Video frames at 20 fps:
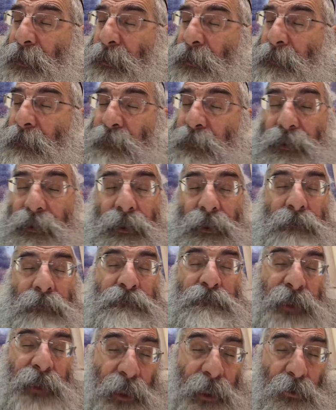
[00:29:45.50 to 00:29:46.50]
different. The
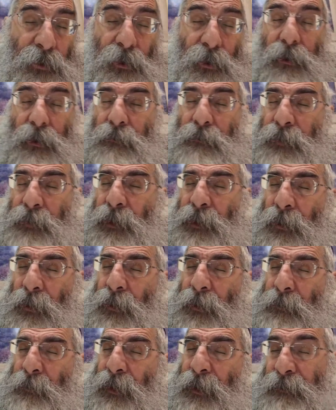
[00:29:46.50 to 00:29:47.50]
bir below
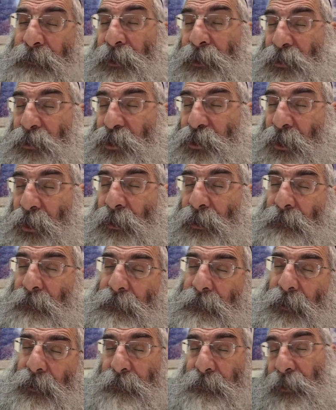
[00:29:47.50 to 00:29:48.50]
above isn't
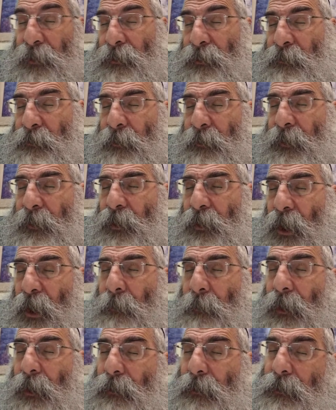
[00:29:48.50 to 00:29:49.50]
sholem. The bir is
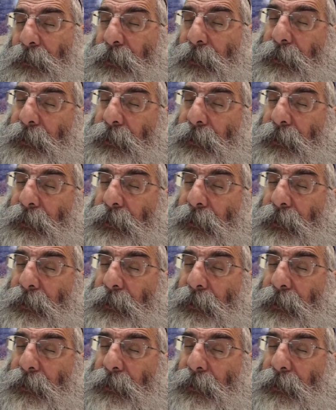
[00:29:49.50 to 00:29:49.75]
b'milchama.